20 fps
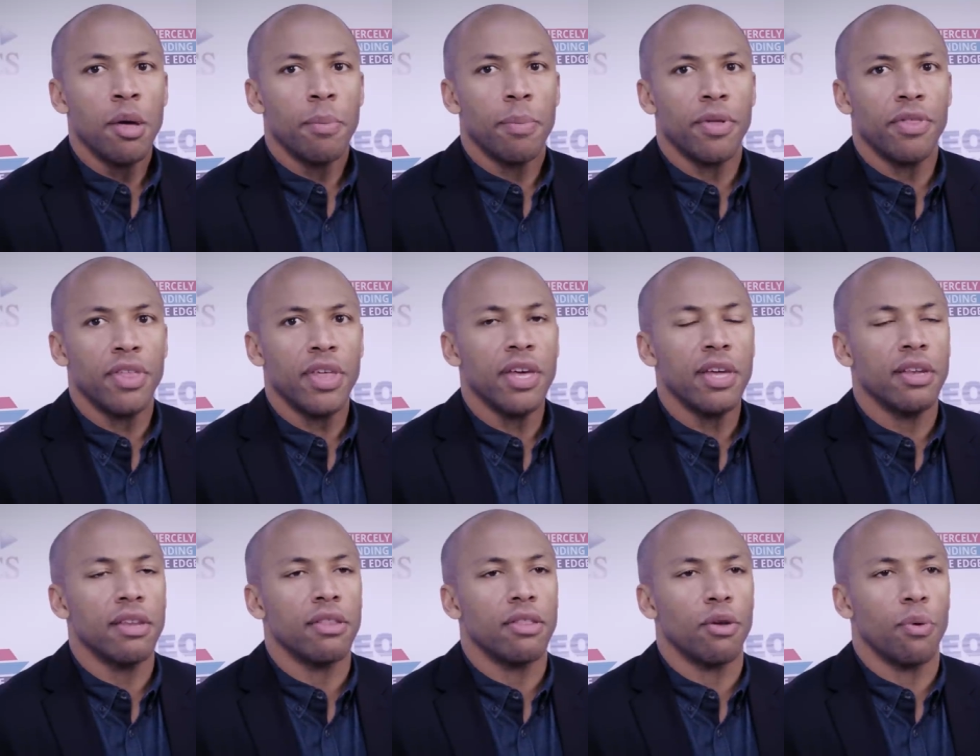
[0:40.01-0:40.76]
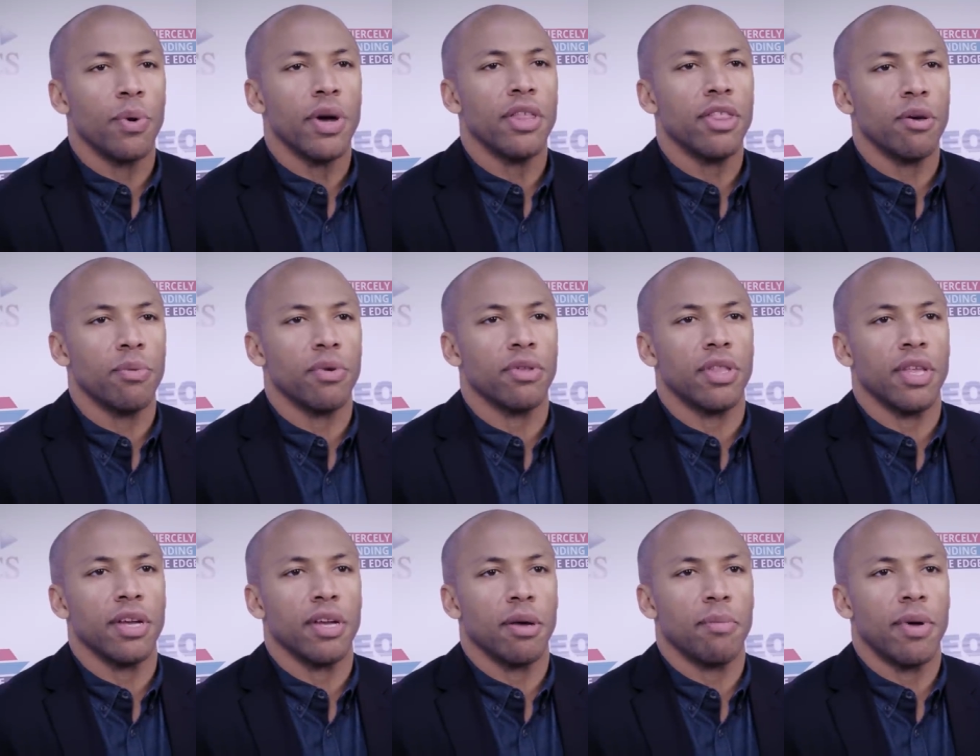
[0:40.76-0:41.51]
But then the way that we
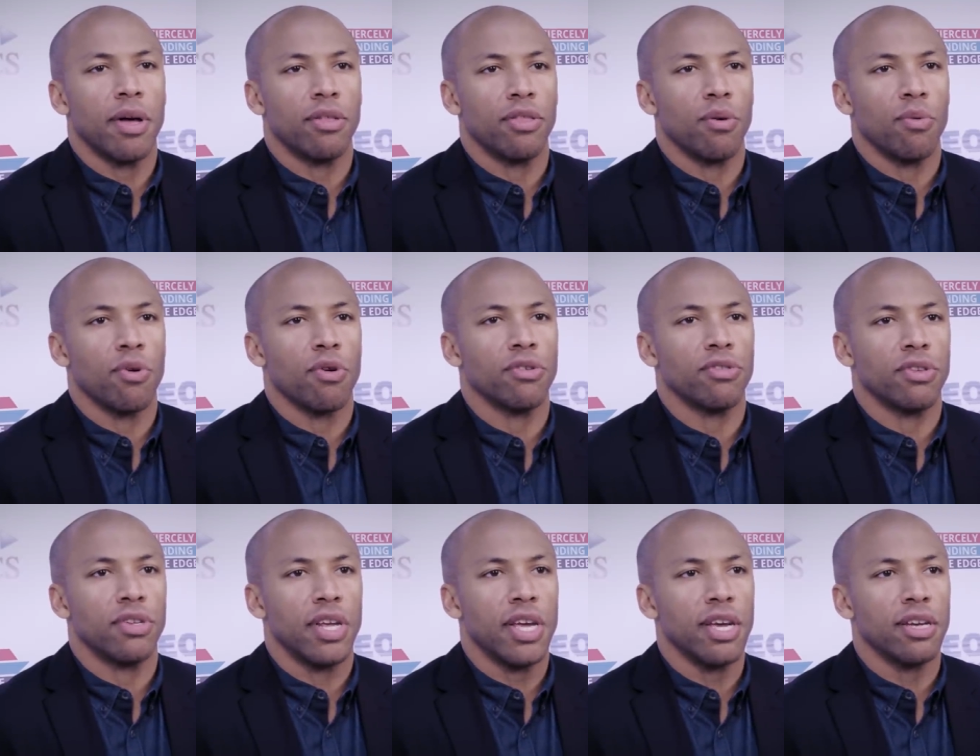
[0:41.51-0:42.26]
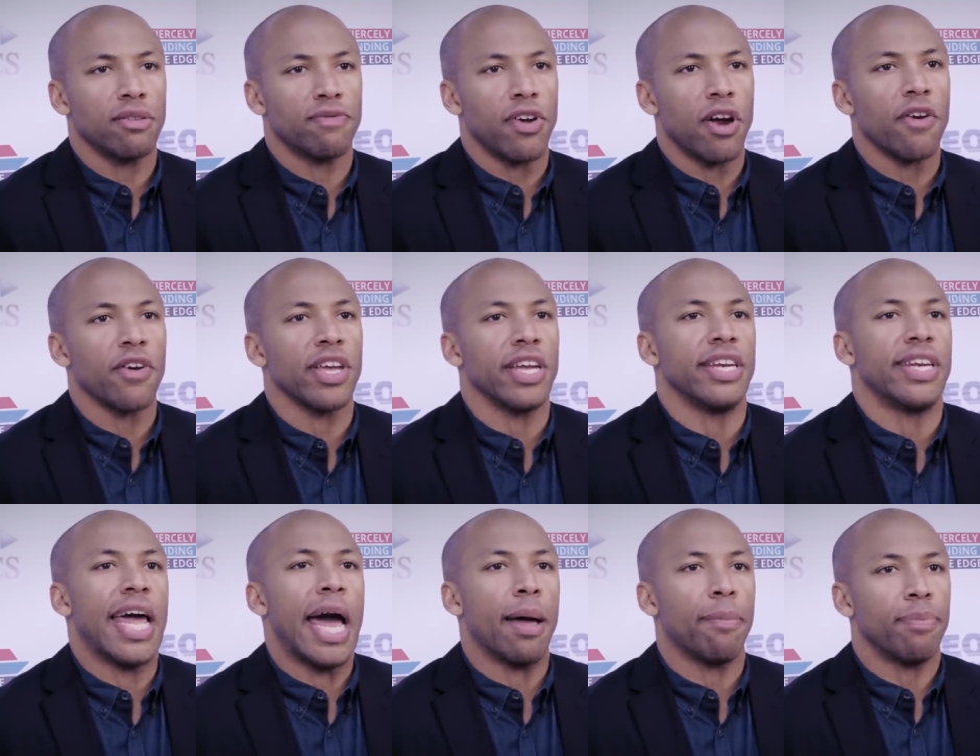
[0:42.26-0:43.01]
think about the world today is very
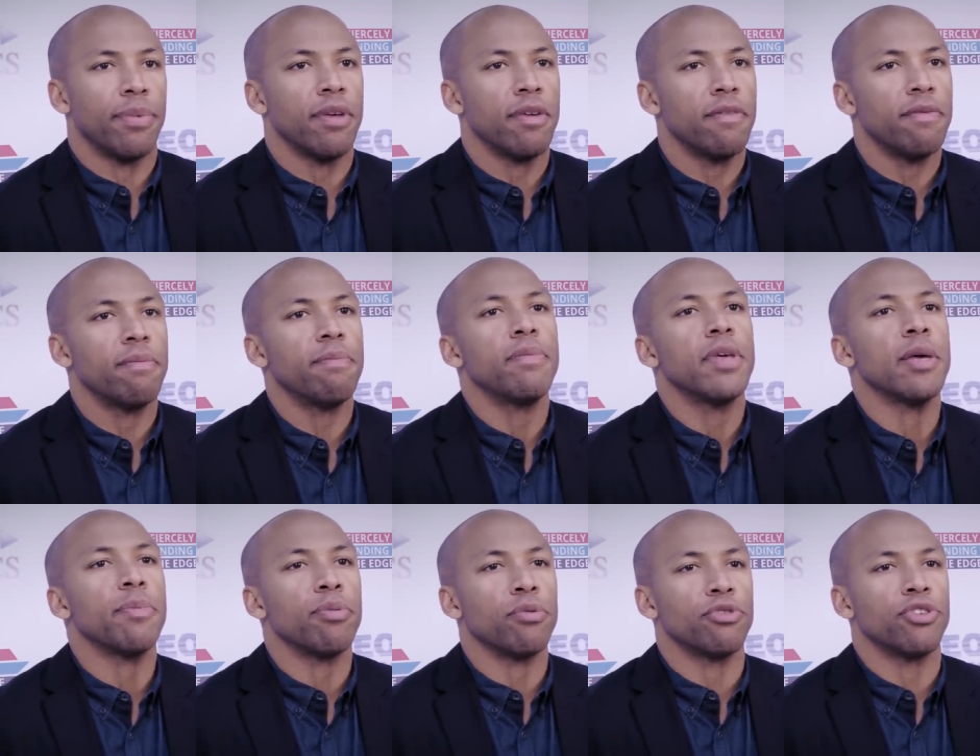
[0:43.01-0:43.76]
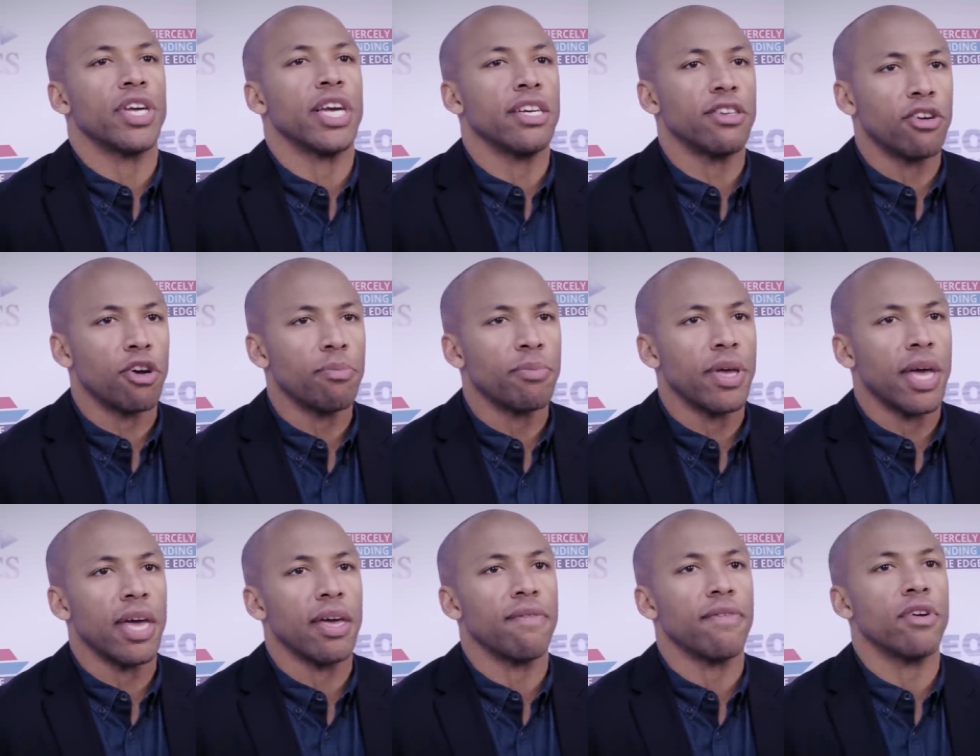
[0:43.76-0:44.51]
adaptive. People change their
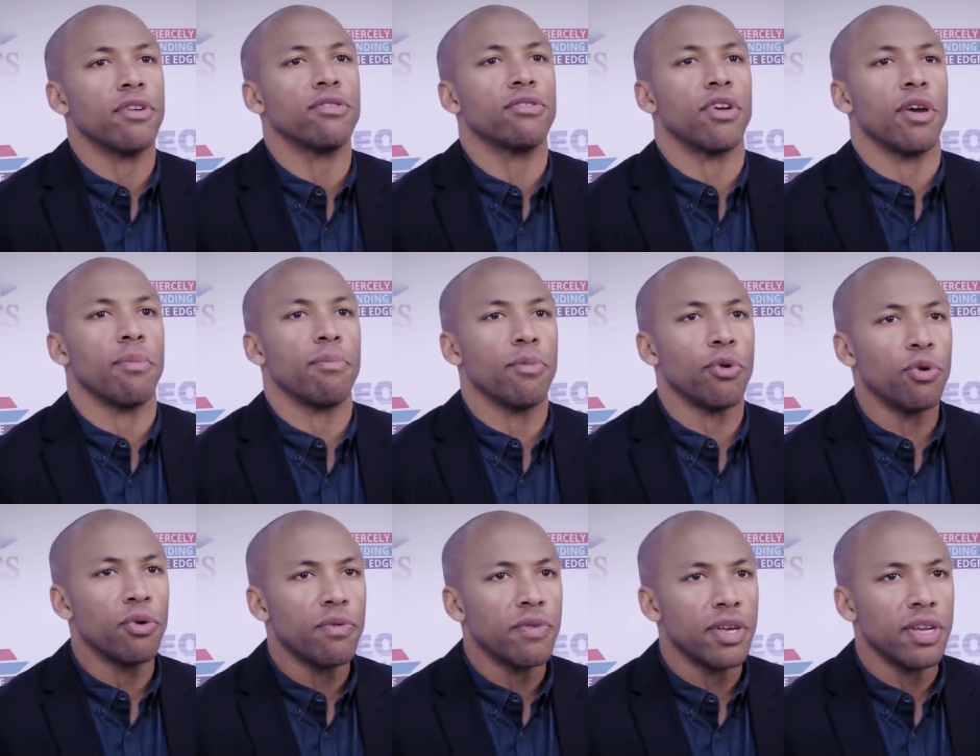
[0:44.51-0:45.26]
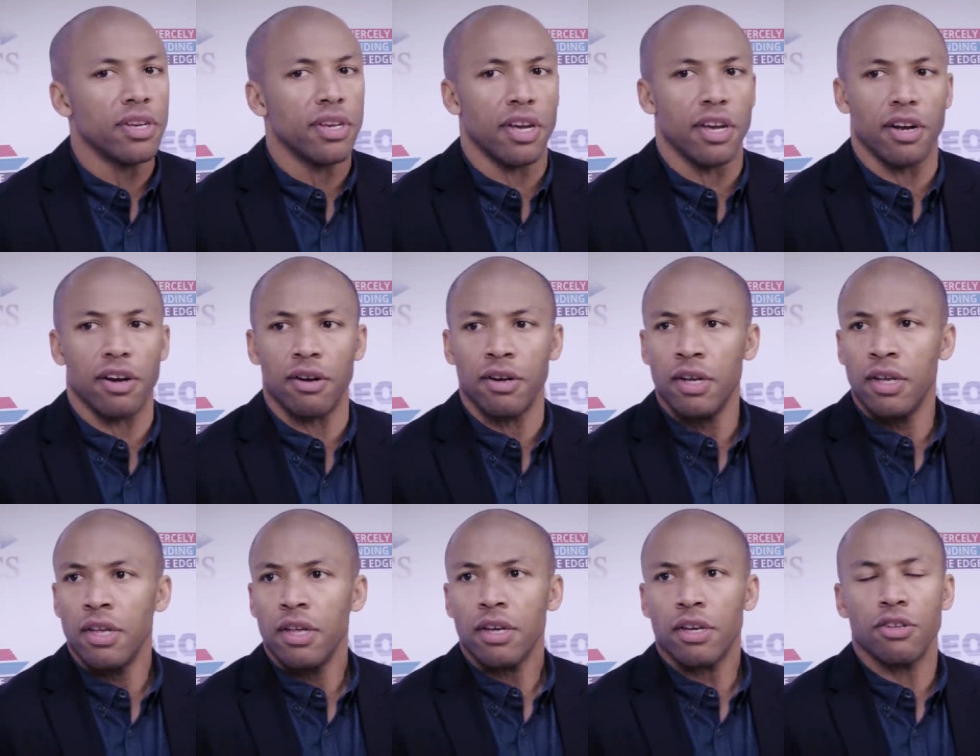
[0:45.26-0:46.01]
behaviors, they're moving, they're
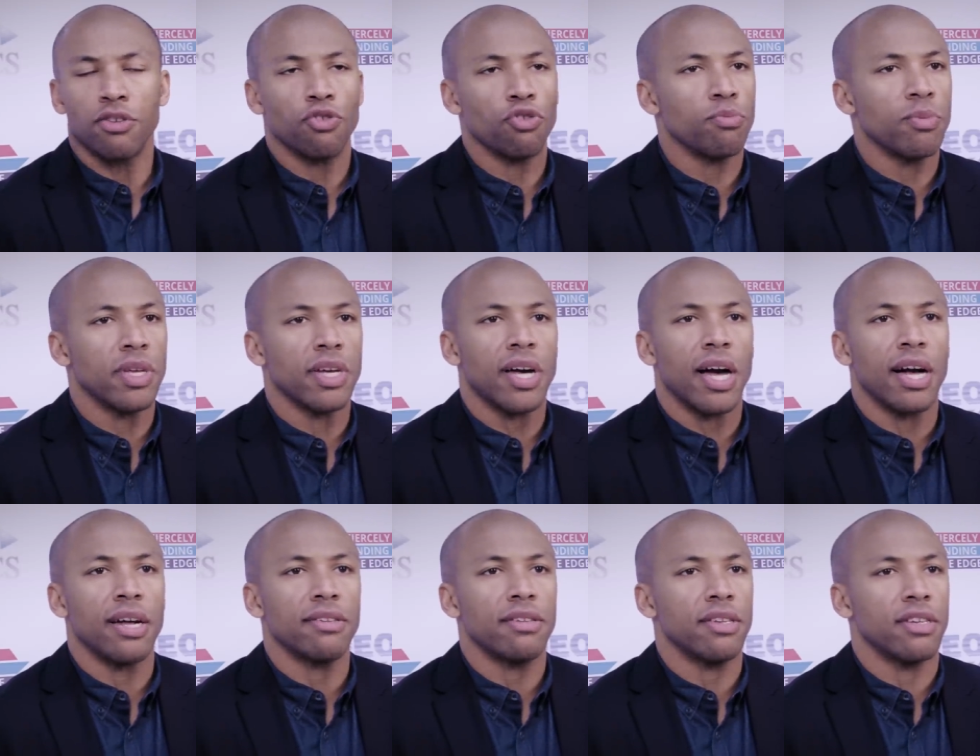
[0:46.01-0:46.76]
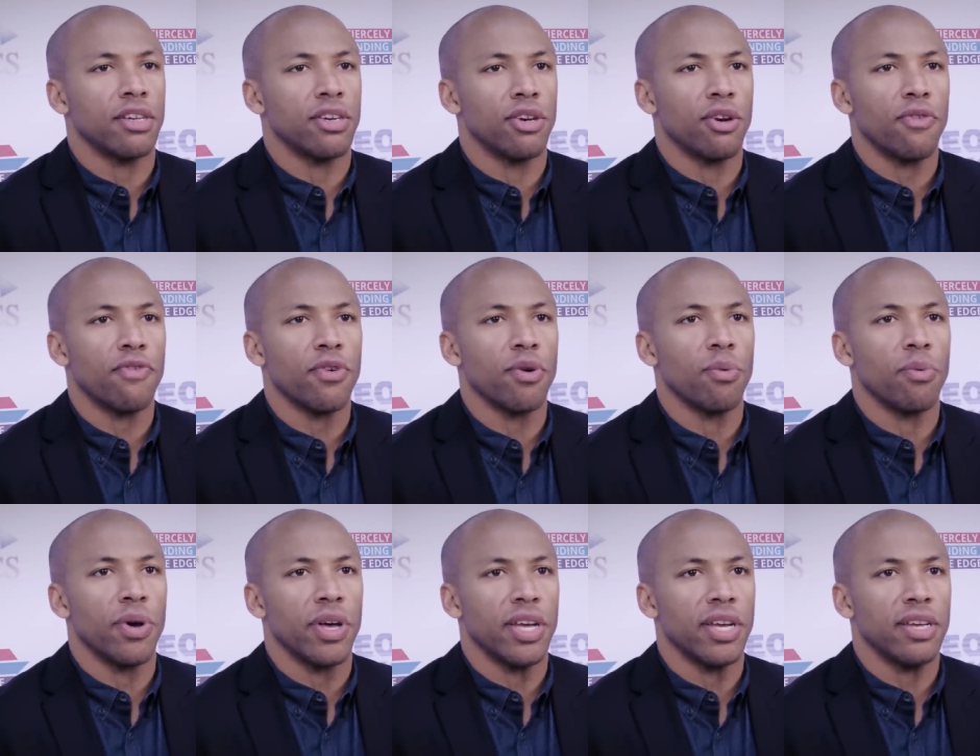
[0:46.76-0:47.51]
consuming content in
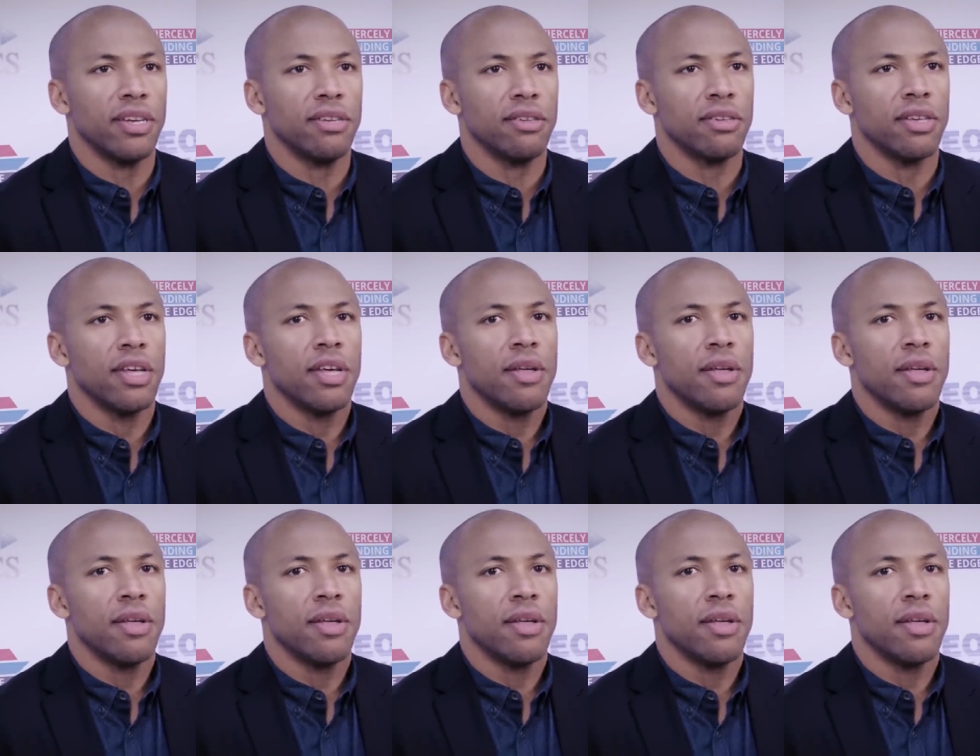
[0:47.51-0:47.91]
different ways.